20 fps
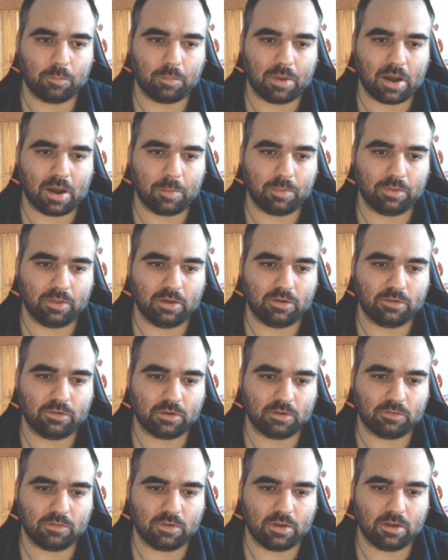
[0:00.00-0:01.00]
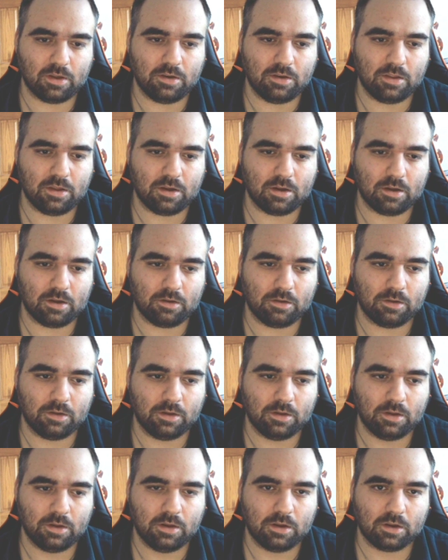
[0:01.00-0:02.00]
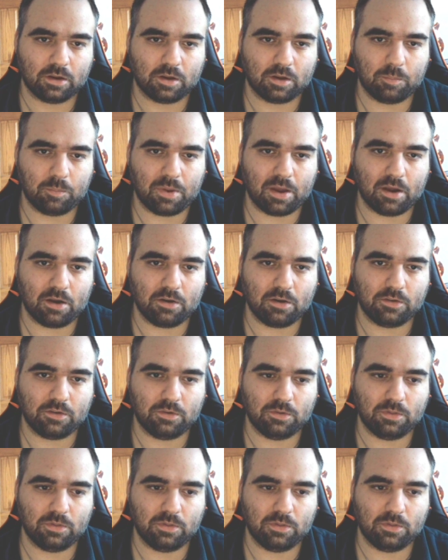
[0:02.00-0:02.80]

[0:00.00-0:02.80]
population of India compared to